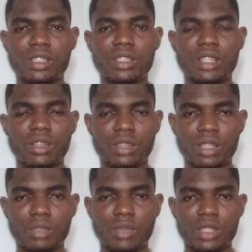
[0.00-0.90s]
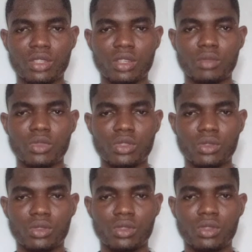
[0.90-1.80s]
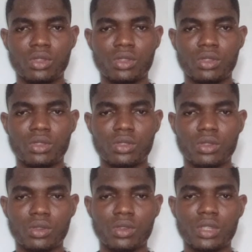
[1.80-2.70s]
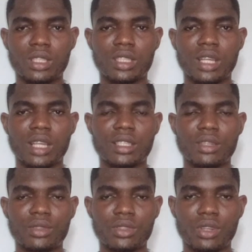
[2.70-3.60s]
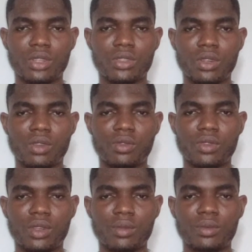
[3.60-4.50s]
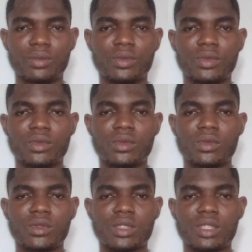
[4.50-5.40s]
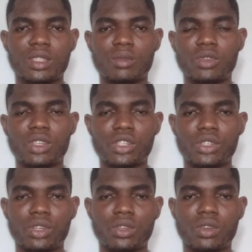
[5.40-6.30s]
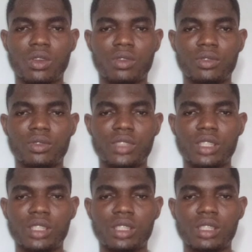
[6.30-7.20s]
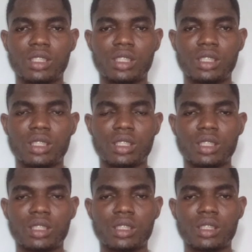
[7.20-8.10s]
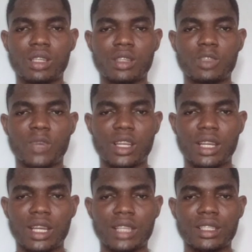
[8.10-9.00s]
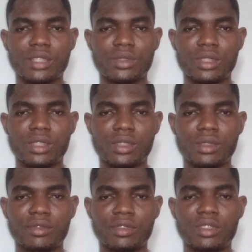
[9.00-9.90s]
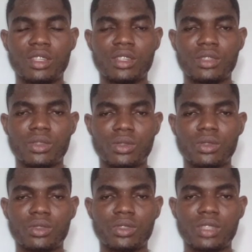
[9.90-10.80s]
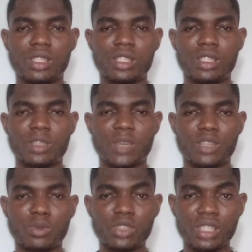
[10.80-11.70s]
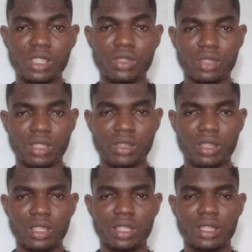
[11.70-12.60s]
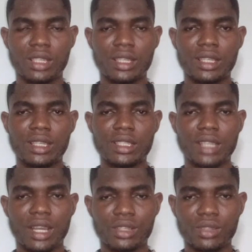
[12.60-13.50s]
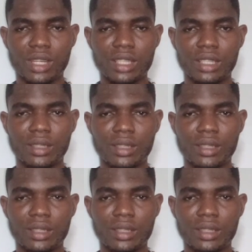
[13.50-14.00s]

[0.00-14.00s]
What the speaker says: sternocleidomastoid muscle. So it's as a result of stimulation of the spinal accessory nerve. So the spasmodic torticollis is actually